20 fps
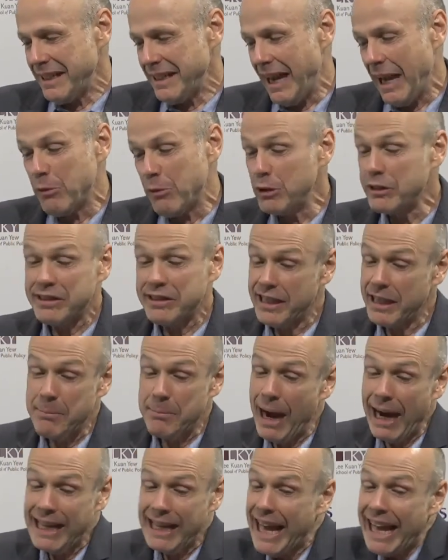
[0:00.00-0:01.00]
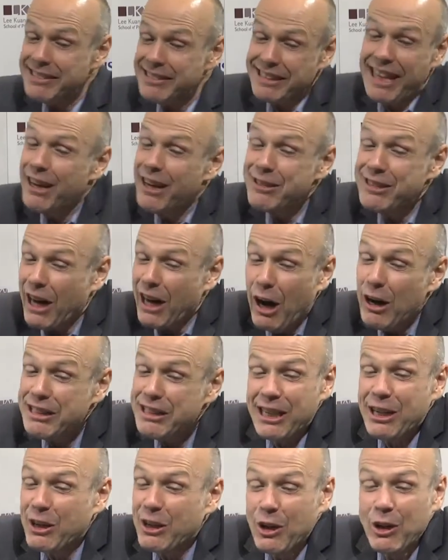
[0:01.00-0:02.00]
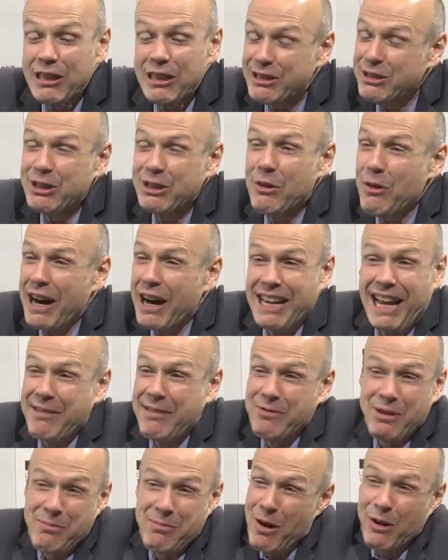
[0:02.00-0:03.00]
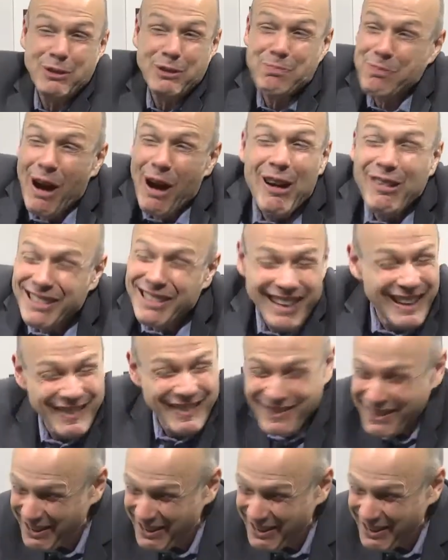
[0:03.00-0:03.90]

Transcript: I would say my last article is the one I'm the most proud of.